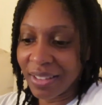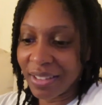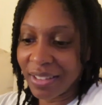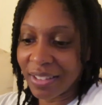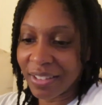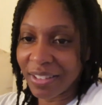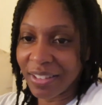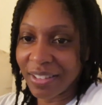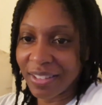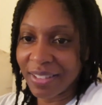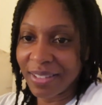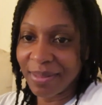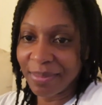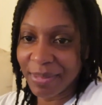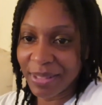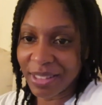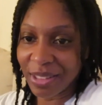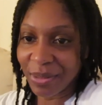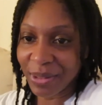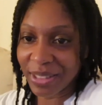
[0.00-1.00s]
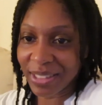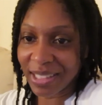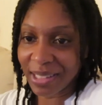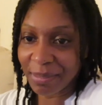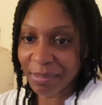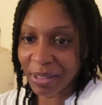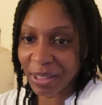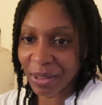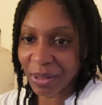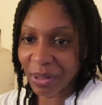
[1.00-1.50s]
don't know. Let me see what
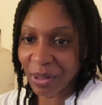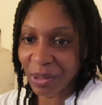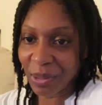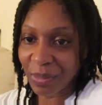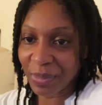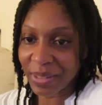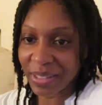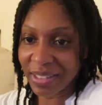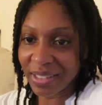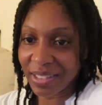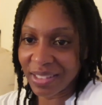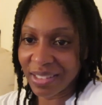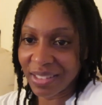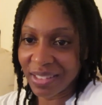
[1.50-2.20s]
time they open.